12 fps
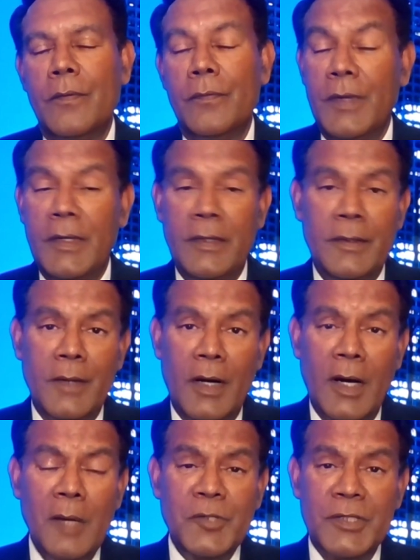The
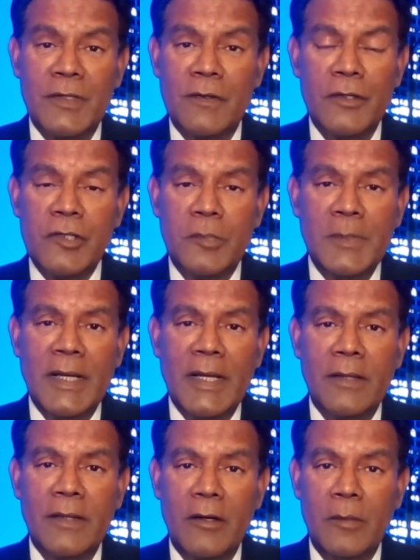options, looks to me
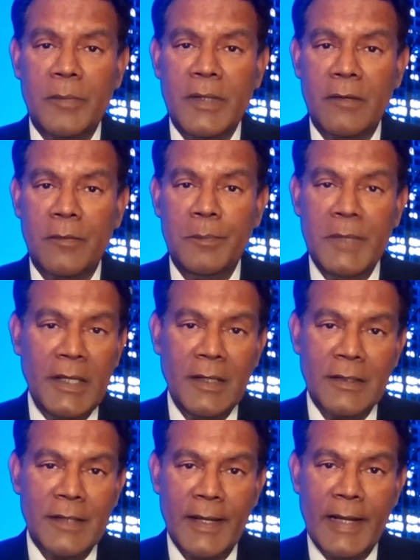like there'll be a
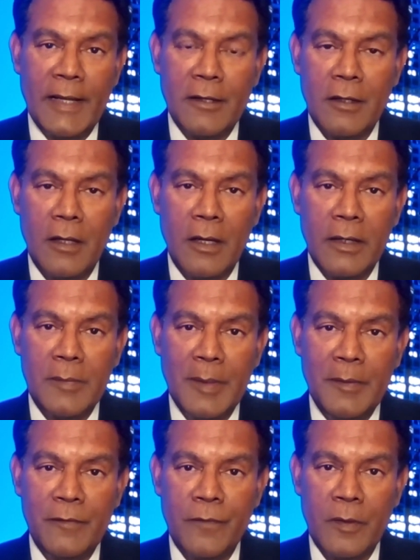meeting today at 8 o'clock and
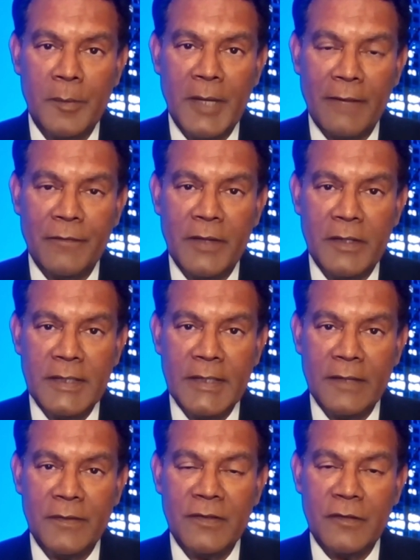maybe for a little bit after that to
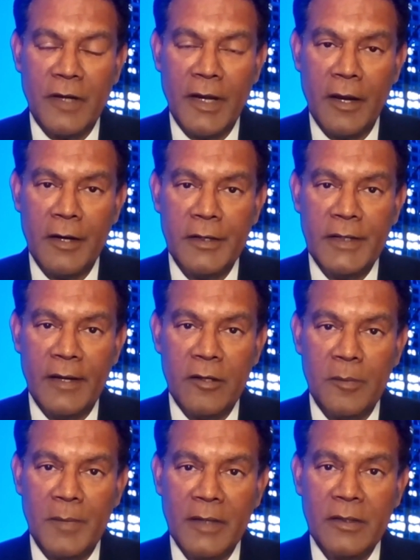get things ironed
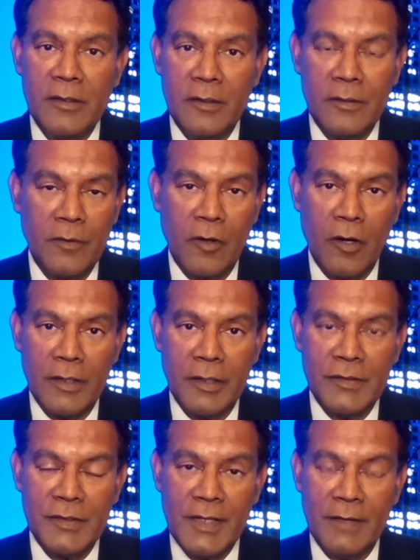out among the
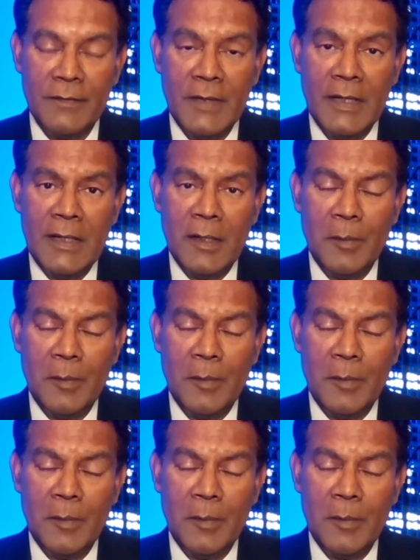caucus itself.